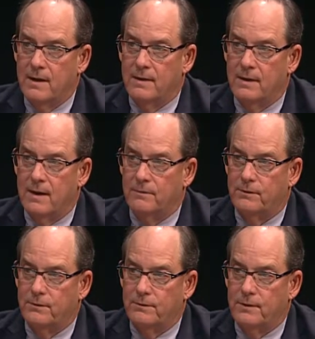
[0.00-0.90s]
that comes
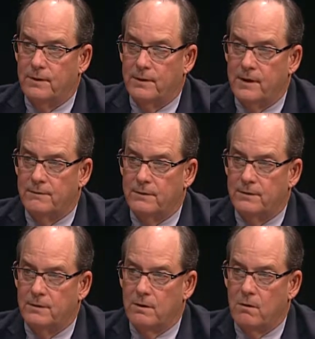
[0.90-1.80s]
through Philadelphia.
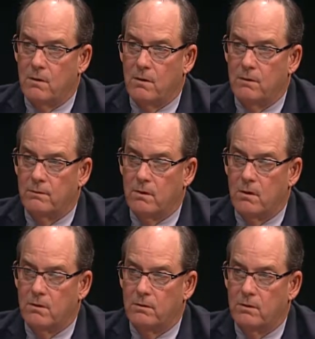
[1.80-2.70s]
So
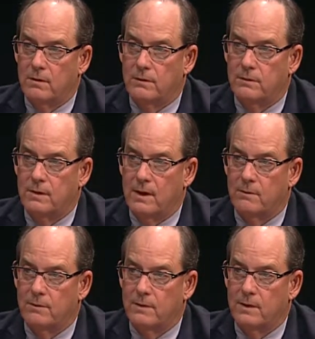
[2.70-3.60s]
all across the
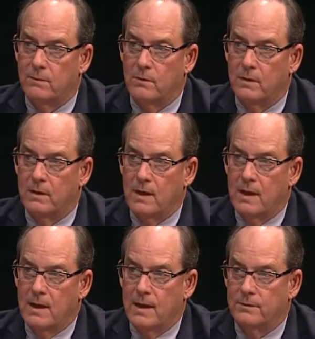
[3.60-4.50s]
state, we're seeing work
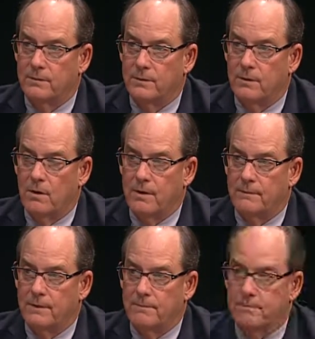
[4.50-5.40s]
as a result
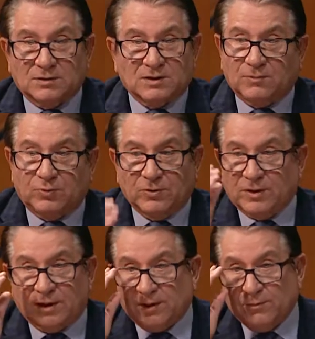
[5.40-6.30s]
of it. I
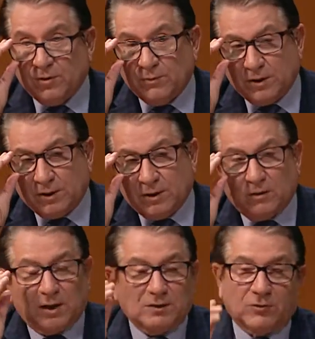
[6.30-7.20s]
pointed out a moment
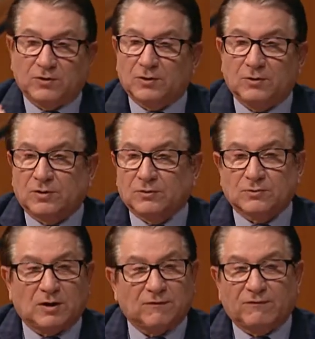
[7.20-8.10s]
ago, I don't think you can
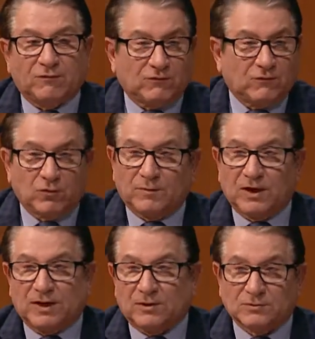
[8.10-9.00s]
drive 4
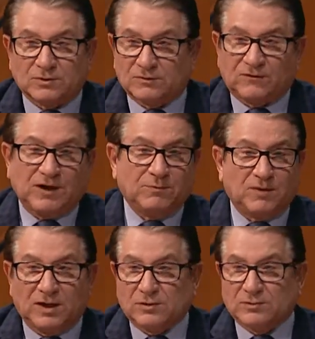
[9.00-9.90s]
miles, 5
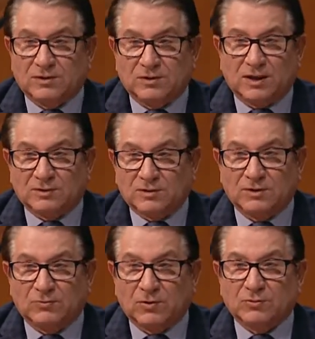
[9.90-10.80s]
miles and not see
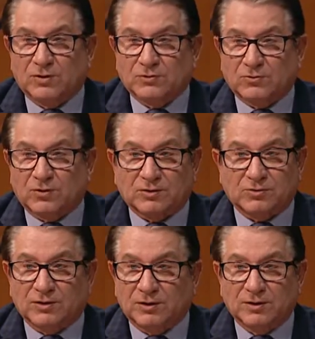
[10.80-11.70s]
road
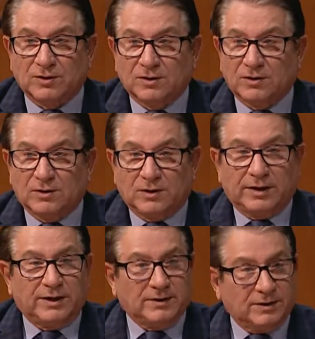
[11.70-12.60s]
construction.
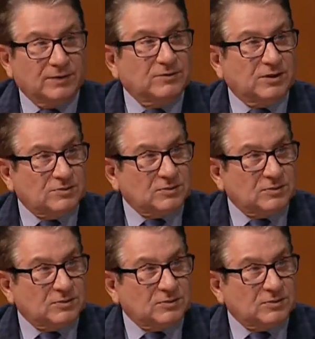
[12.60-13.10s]
And it's